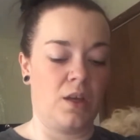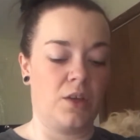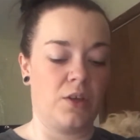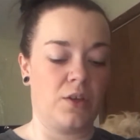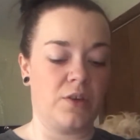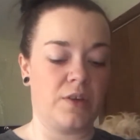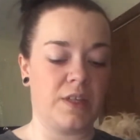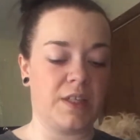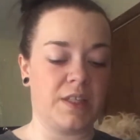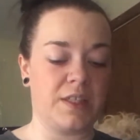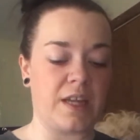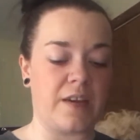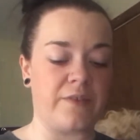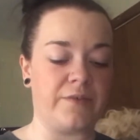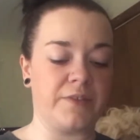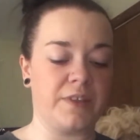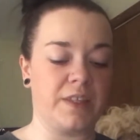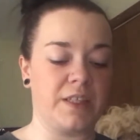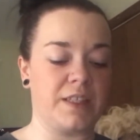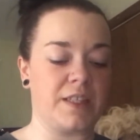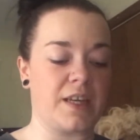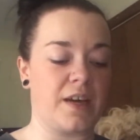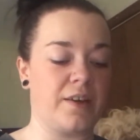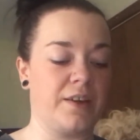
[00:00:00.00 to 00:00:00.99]
You can
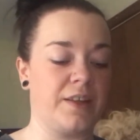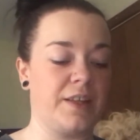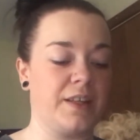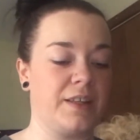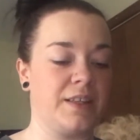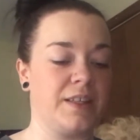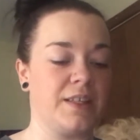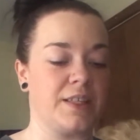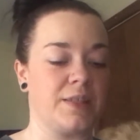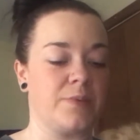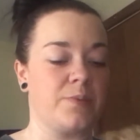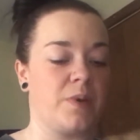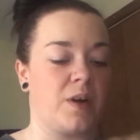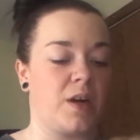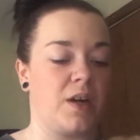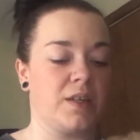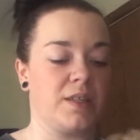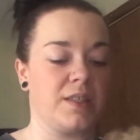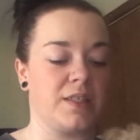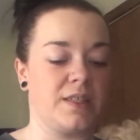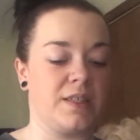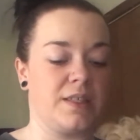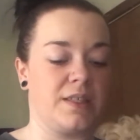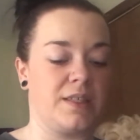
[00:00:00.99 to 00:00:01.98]
definitely tell that this
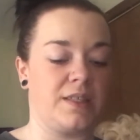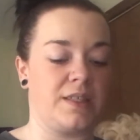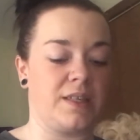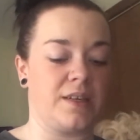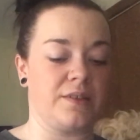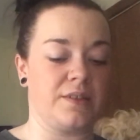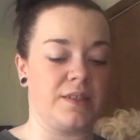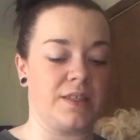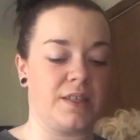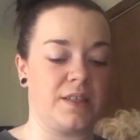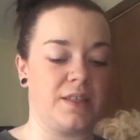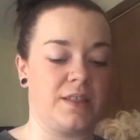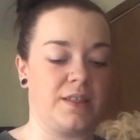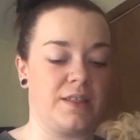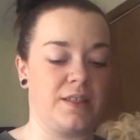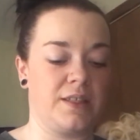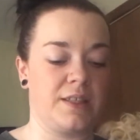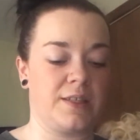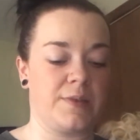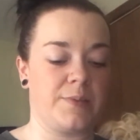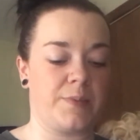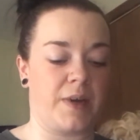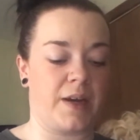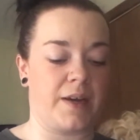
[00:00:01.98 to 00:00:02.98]
box is Delta
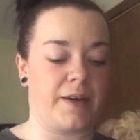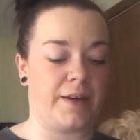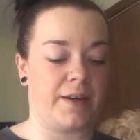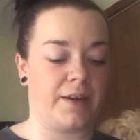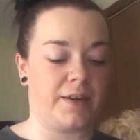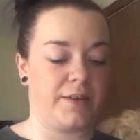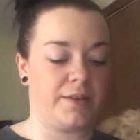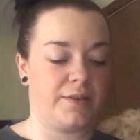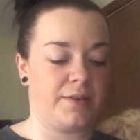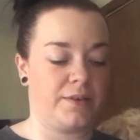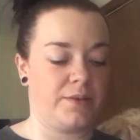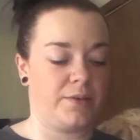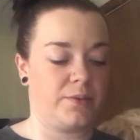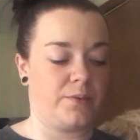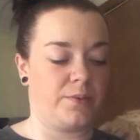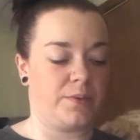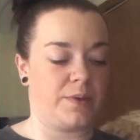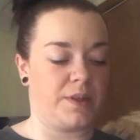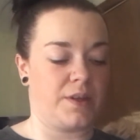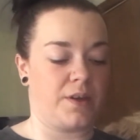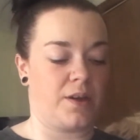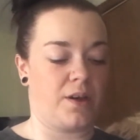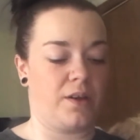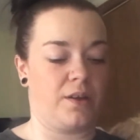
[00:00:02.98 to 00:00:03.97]
inspired
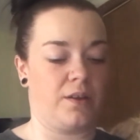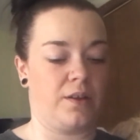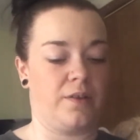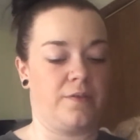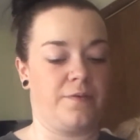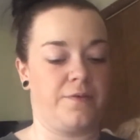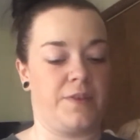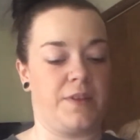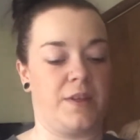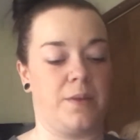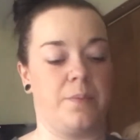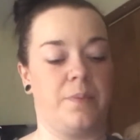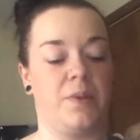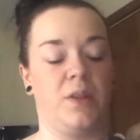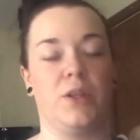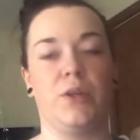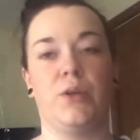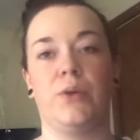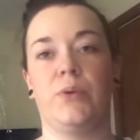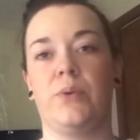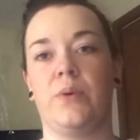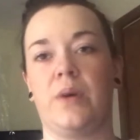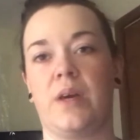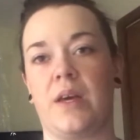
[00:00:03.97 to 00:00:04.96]
with all of the
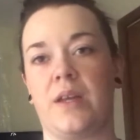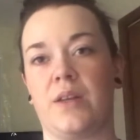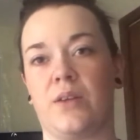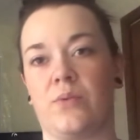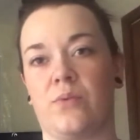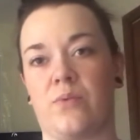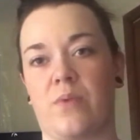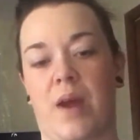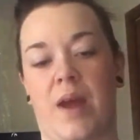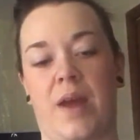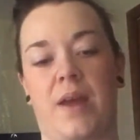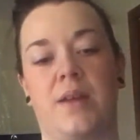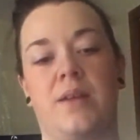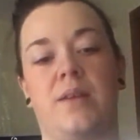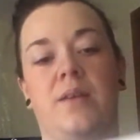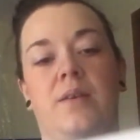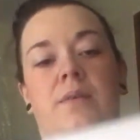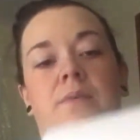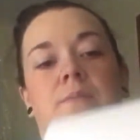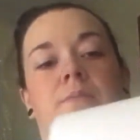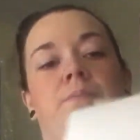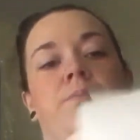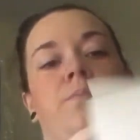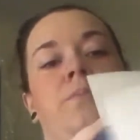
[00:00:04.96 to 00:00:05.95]
blue and red.
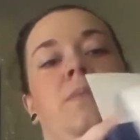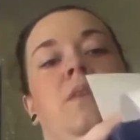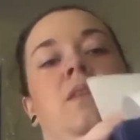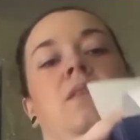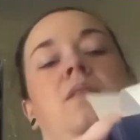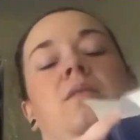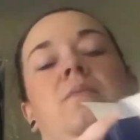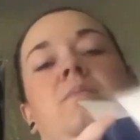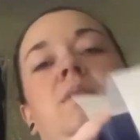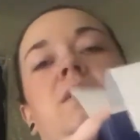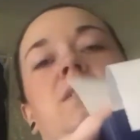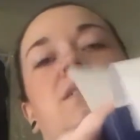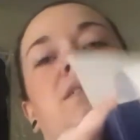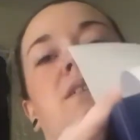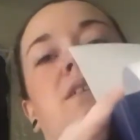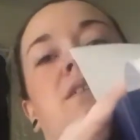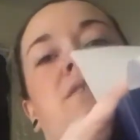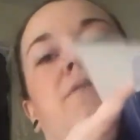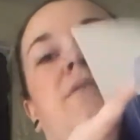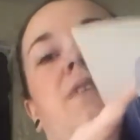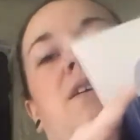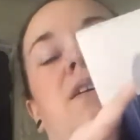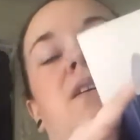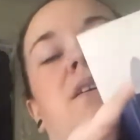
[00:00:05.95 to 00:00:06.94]
Let me see
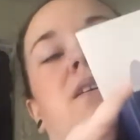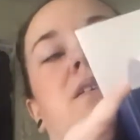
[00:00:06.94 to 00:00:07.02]
if I